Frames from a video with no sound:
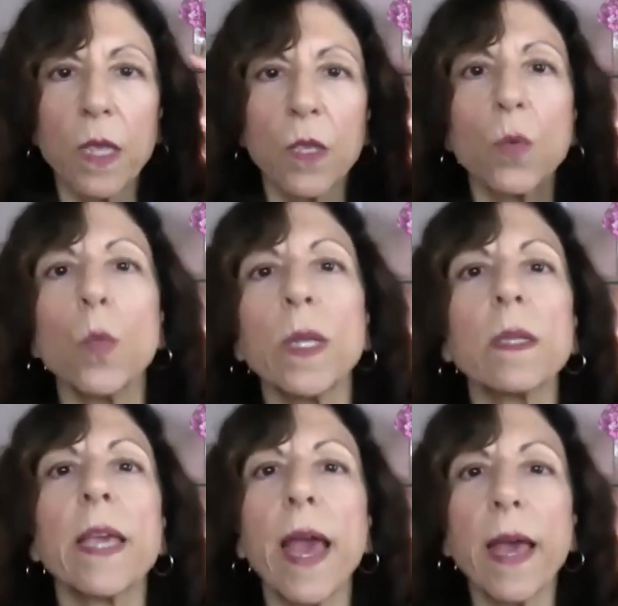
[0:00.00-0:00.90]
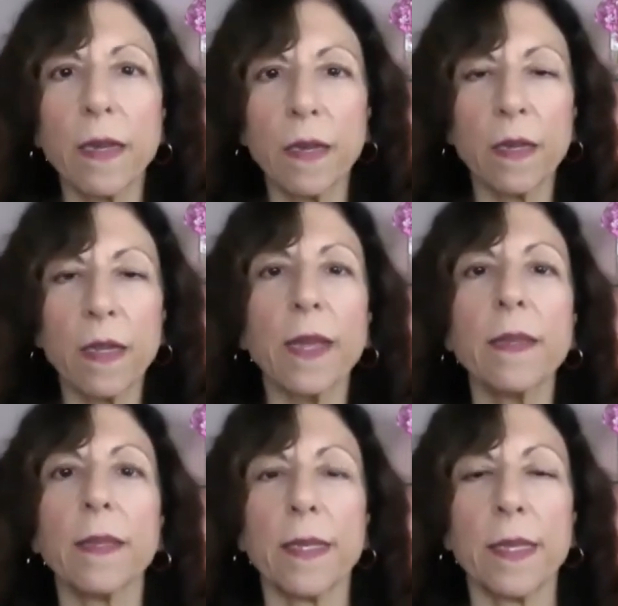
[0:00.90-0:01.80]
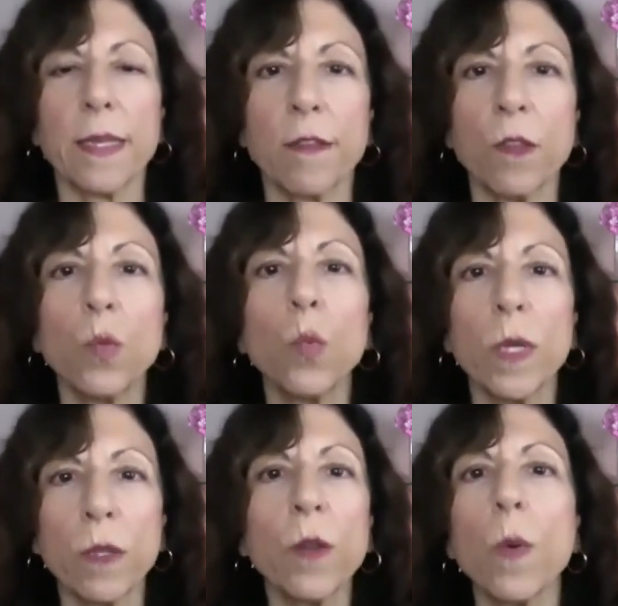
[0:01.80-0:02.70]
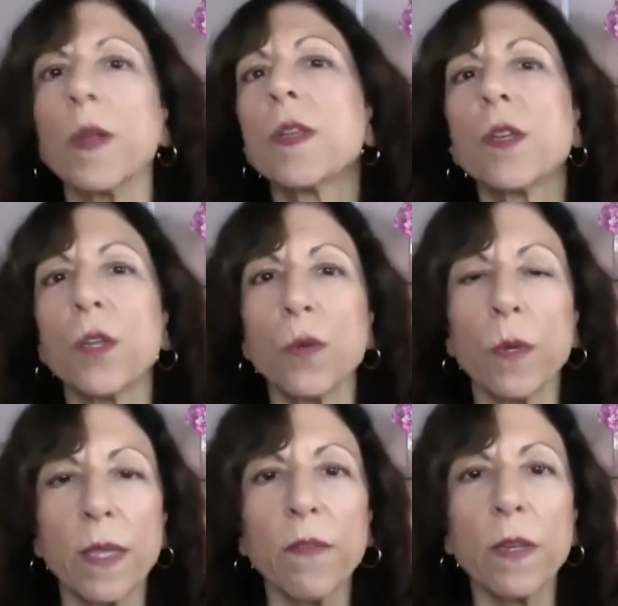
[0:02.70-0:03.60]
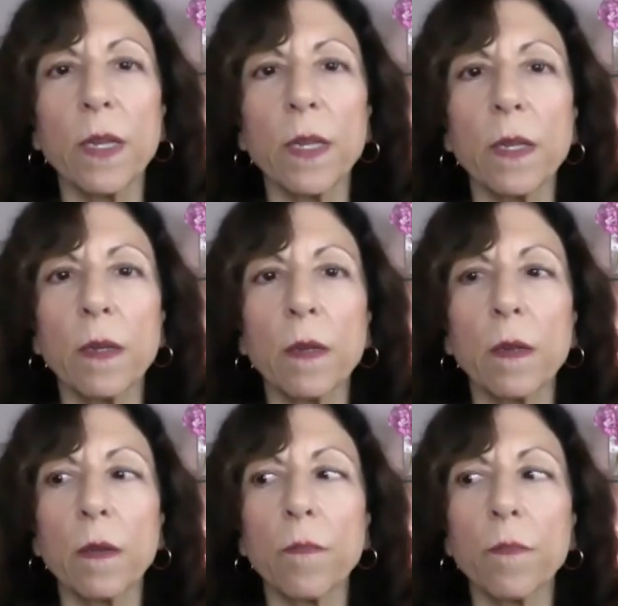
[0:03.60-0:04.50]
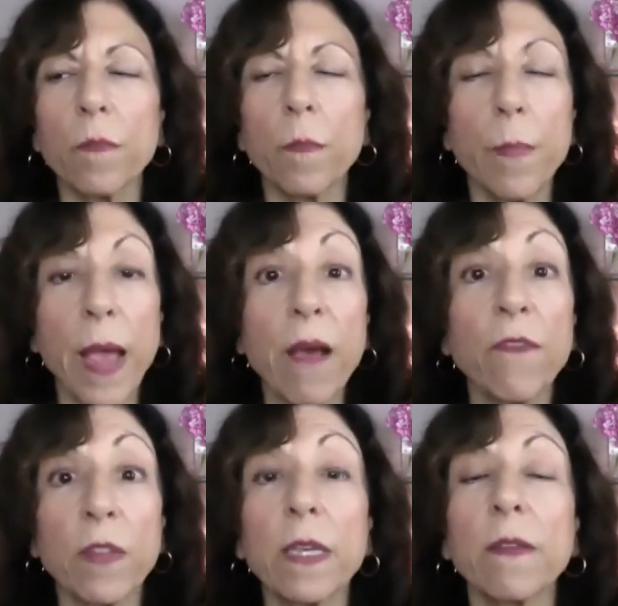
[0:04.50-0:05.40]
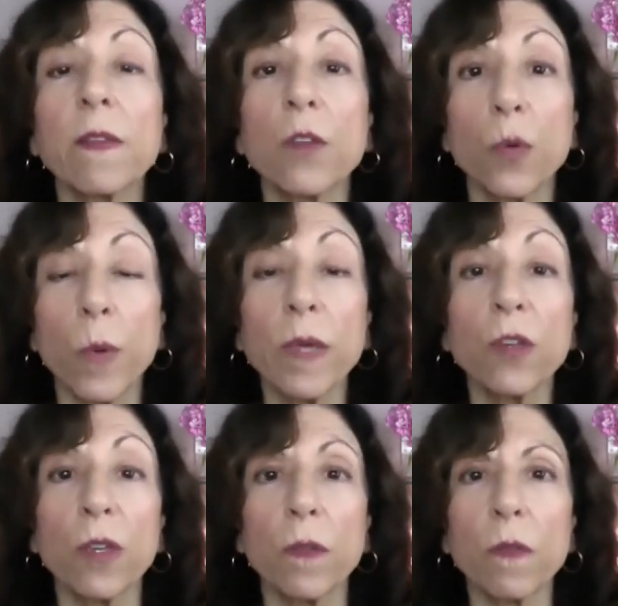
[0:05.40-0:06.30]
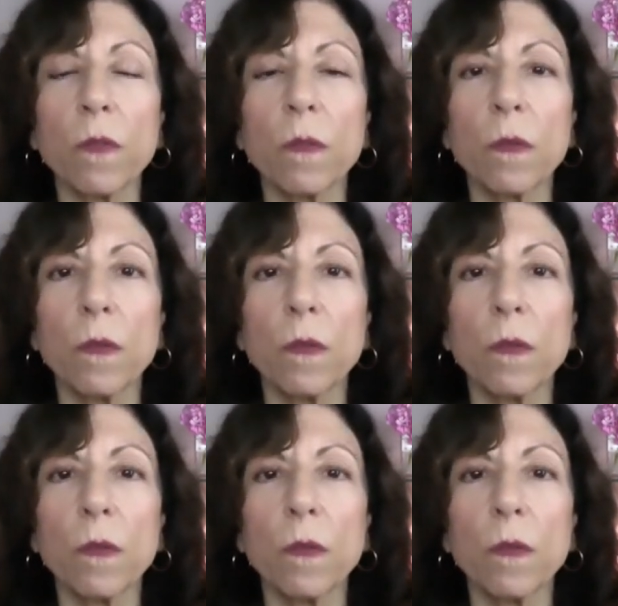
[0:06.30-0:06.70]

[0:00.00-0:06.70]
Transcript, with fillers: You will get guidance. You will know what to do, even in baffling situations.